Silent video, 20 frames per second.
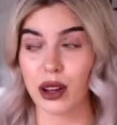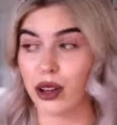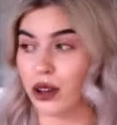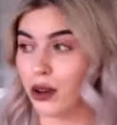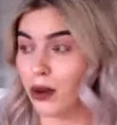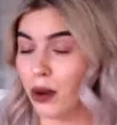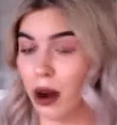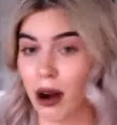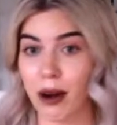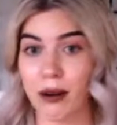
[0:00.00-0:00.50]

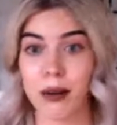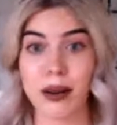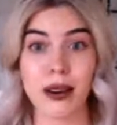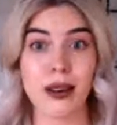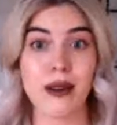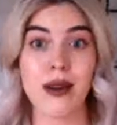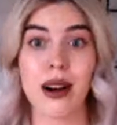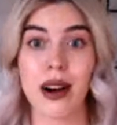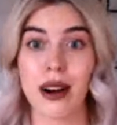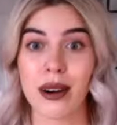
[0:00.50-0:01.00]
You are where
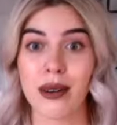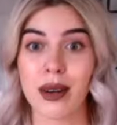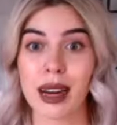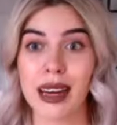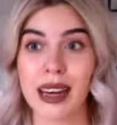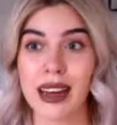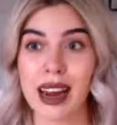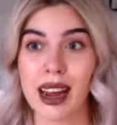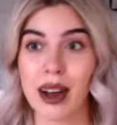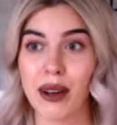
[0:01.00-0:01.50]
you are
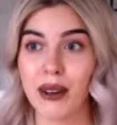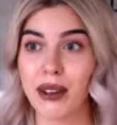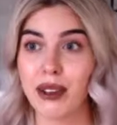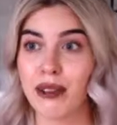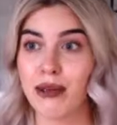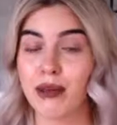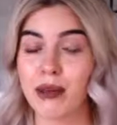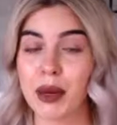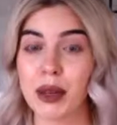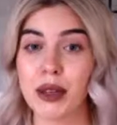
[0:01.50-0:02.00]
right now.
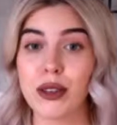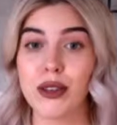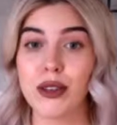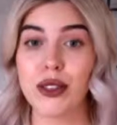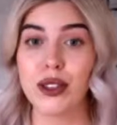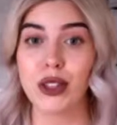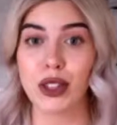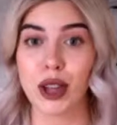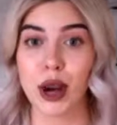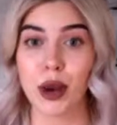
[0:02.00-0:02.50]
You've built
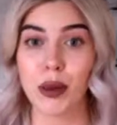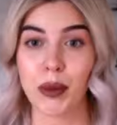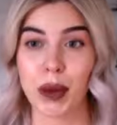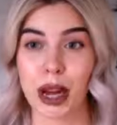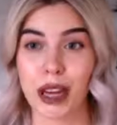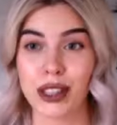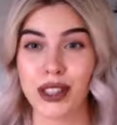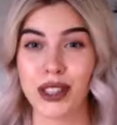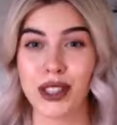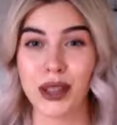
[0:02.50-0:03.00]
so much.